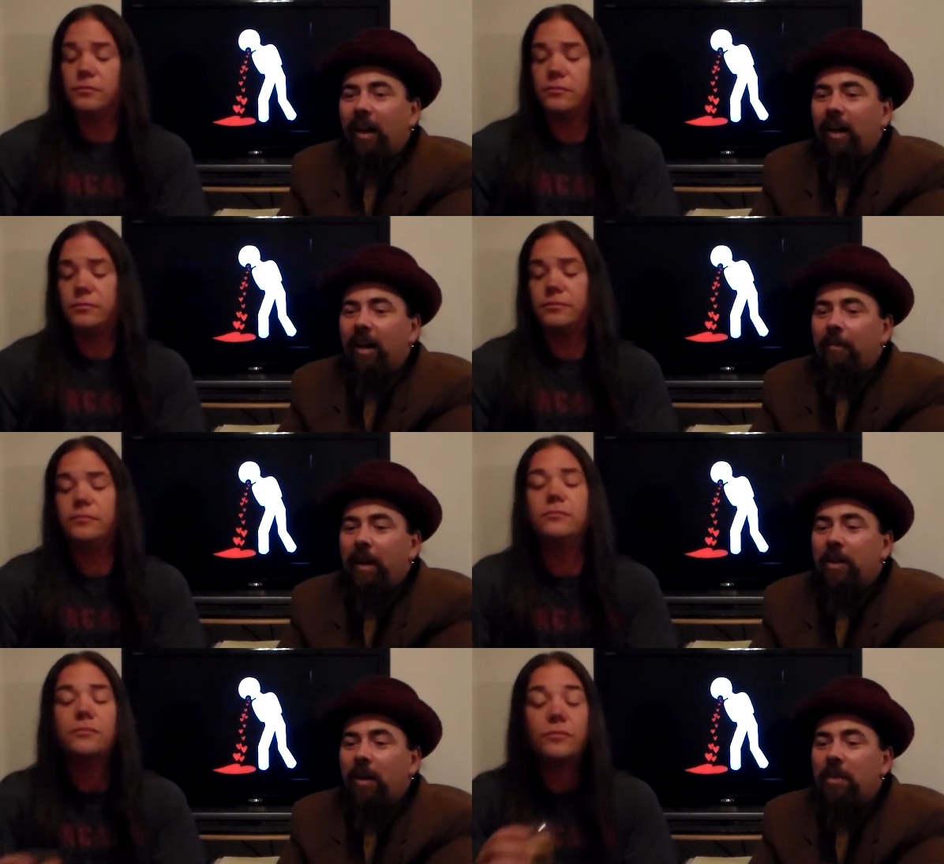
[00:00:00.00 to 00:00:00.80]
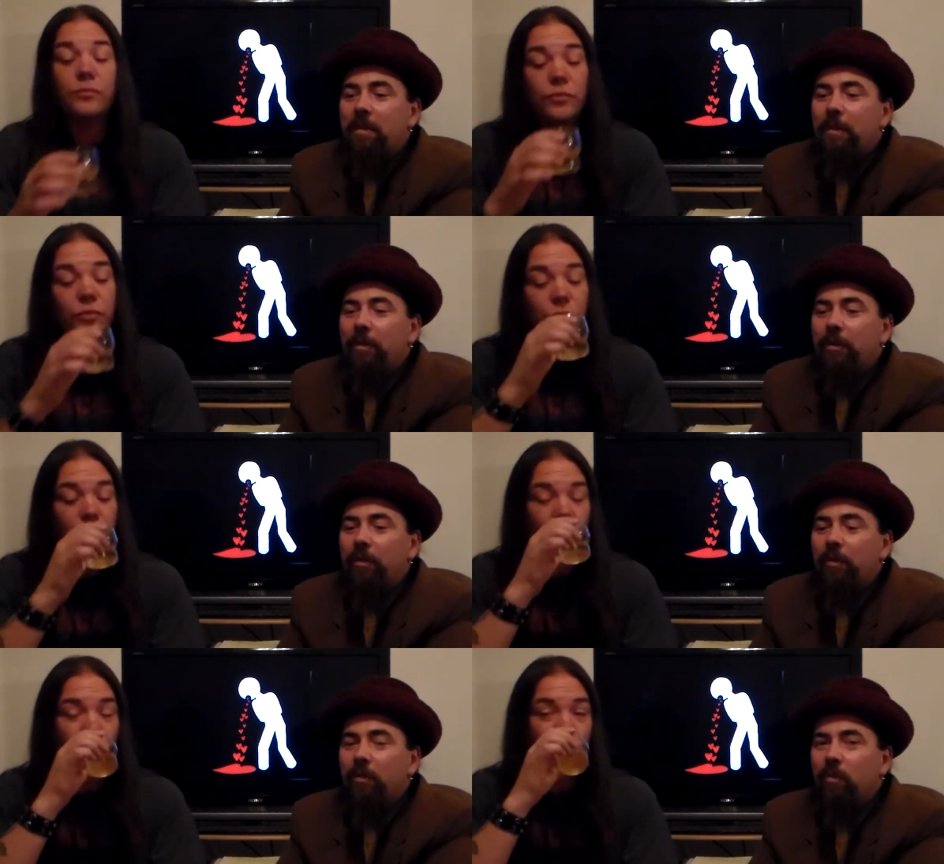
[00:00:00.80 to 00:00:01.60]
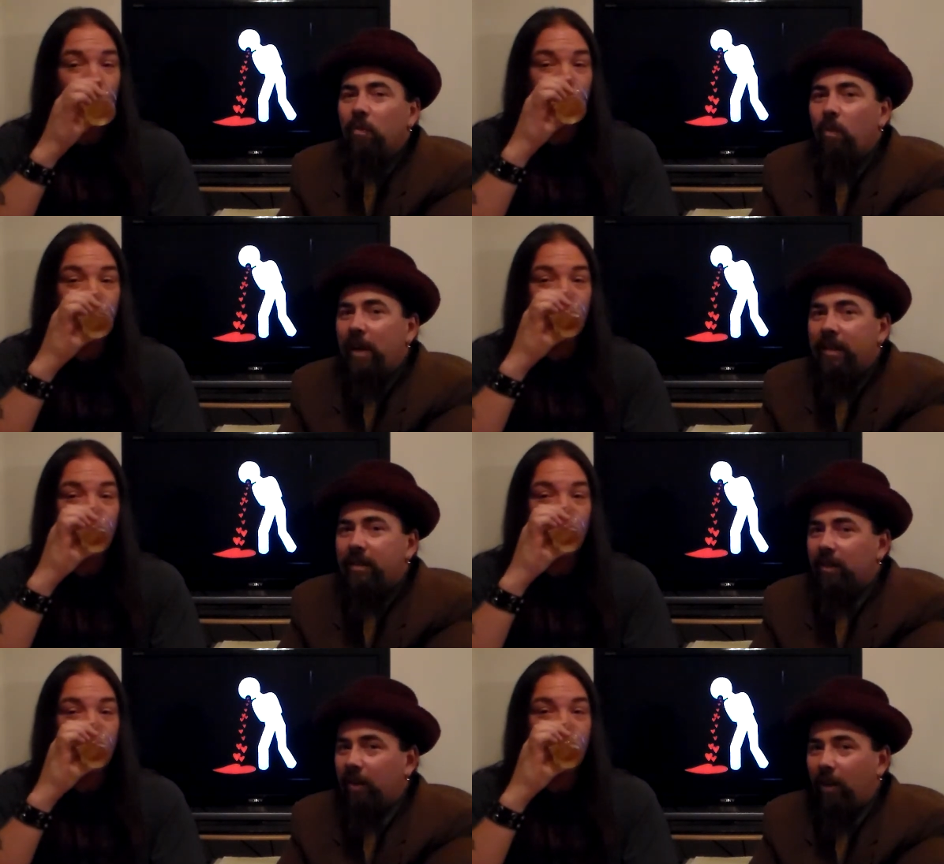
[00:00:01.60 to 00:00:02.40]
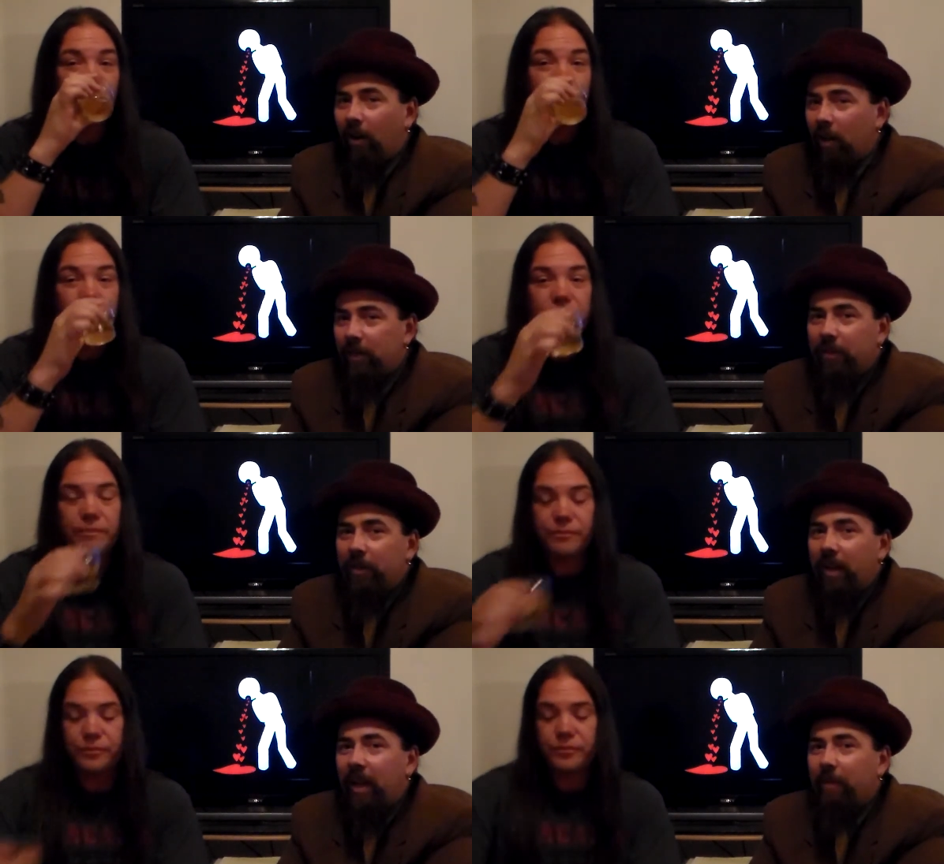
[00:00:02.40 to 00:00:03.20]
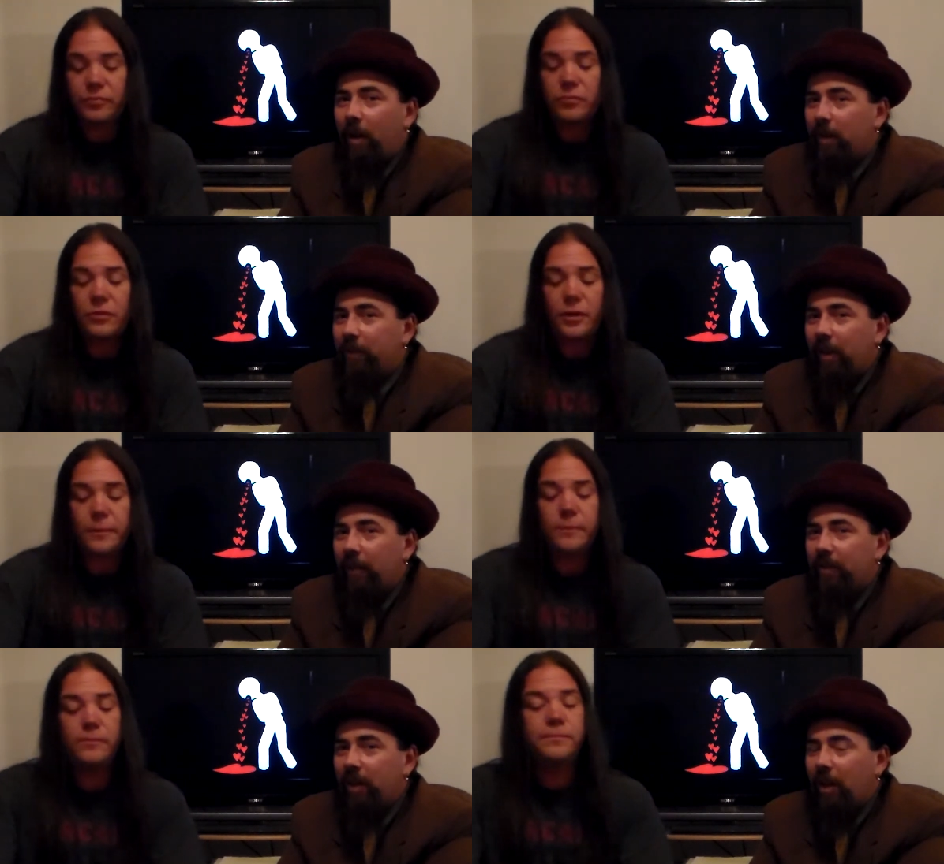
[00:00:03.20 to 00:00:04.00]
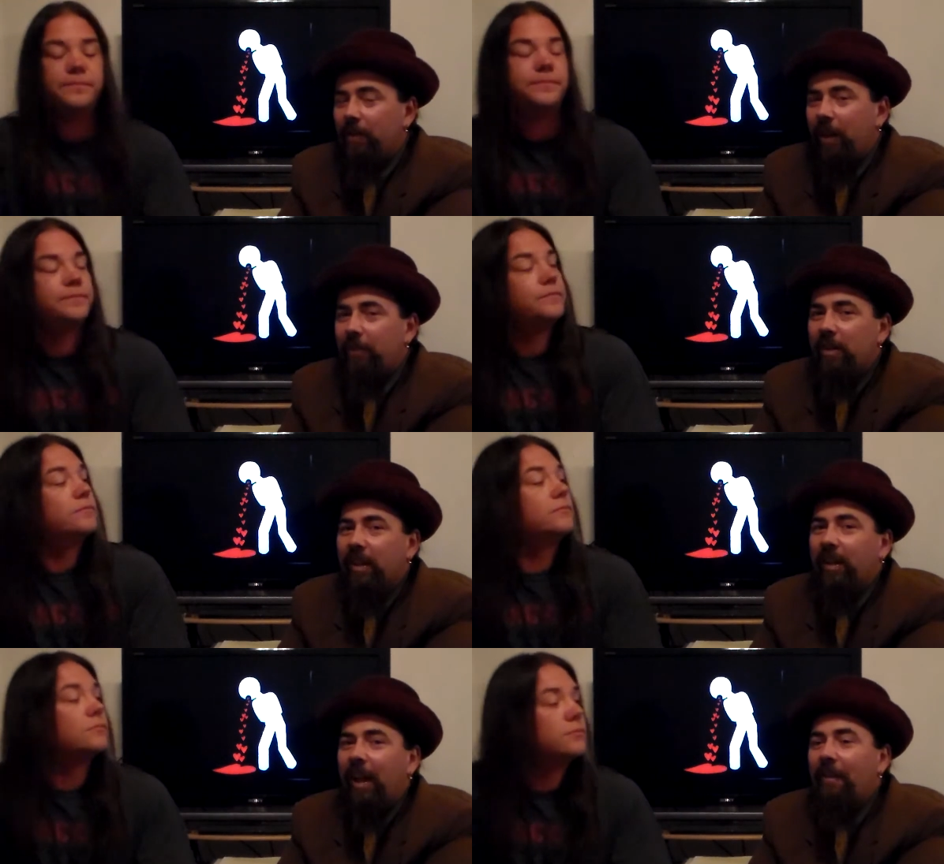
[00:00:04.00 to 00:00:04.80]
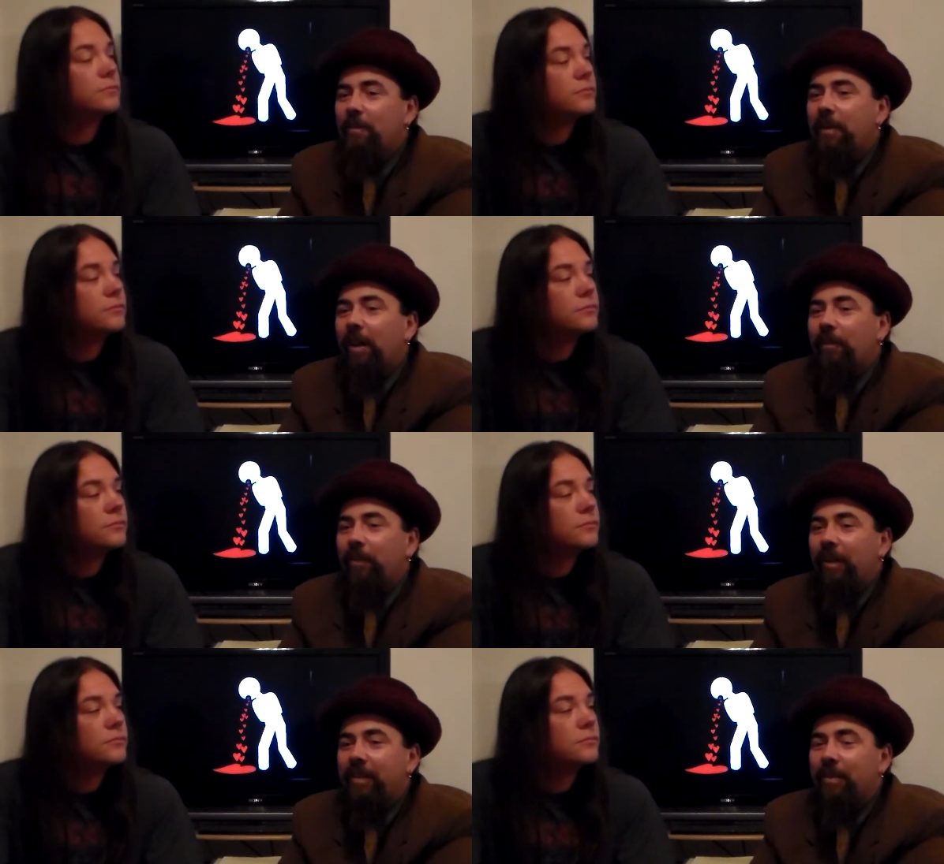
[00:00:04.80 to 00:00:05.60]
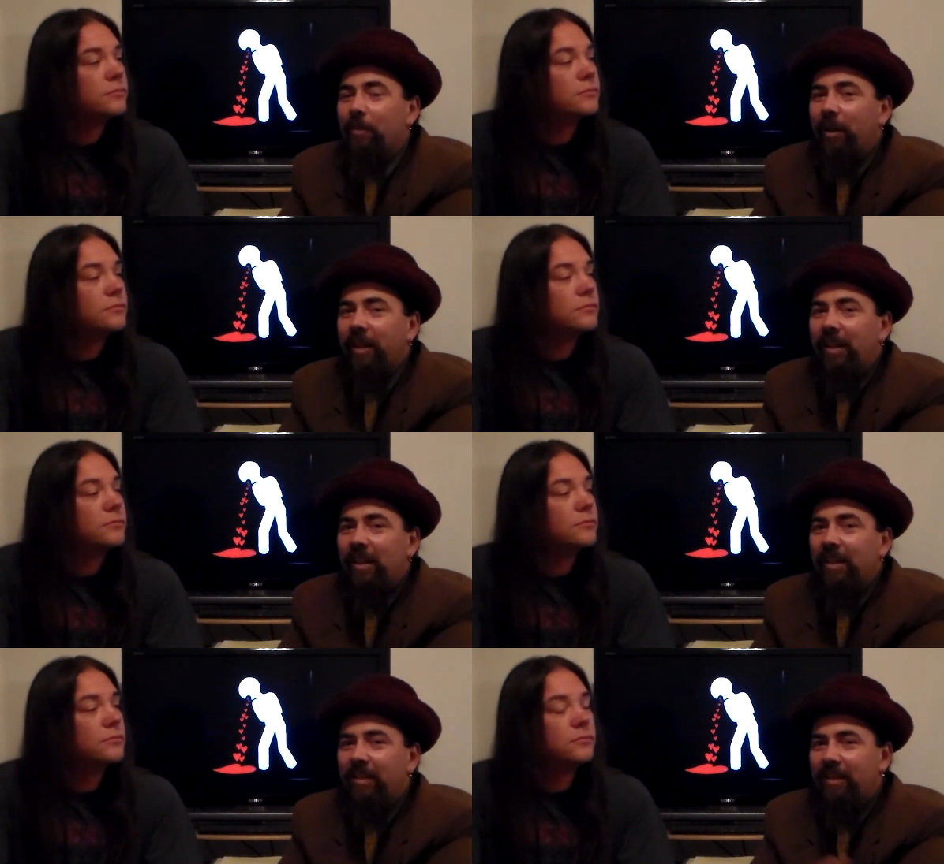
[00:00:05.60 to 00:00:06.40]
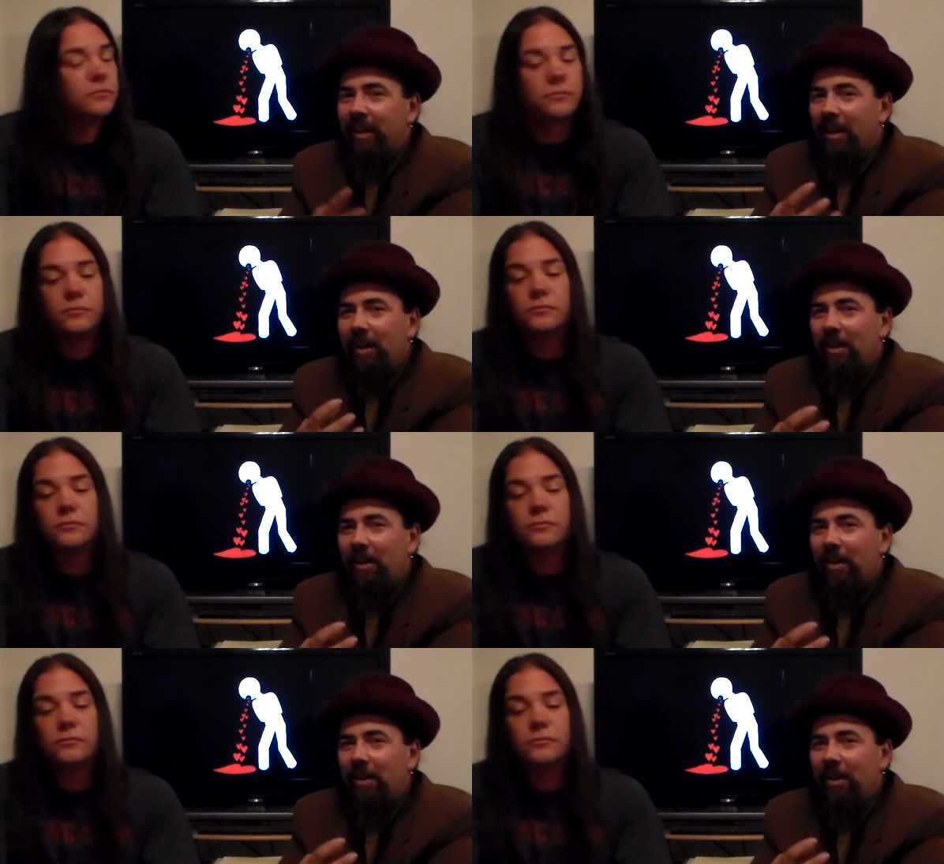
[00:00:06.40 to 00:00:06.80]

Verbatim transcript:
Speaker 1: Um, I know other people who waste all of their time, all of their efforts, all of their everything. I have to be careful because the more I get into this,